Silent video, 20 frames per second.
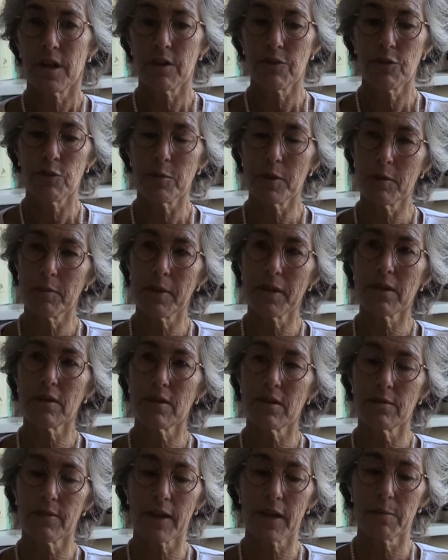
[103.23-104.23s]
if you begin
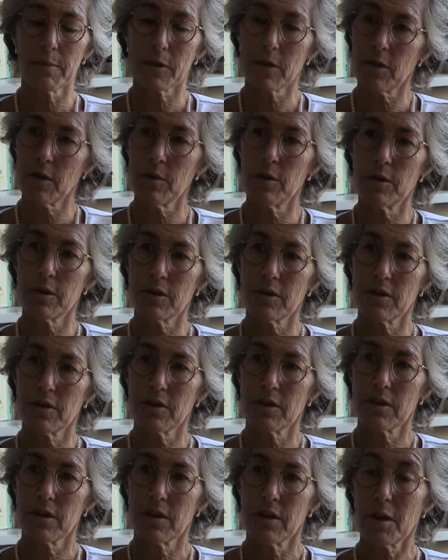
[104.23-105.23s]
to develop a cohort,
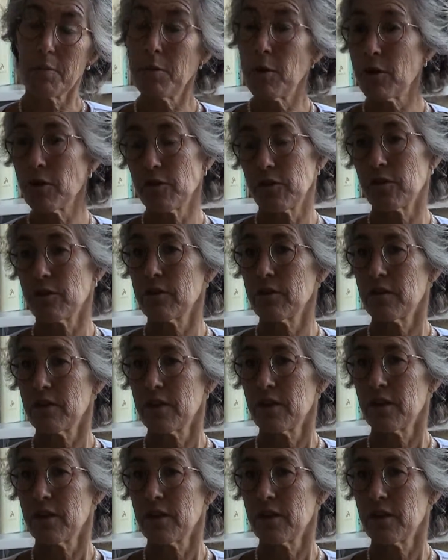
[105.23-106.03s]
a partner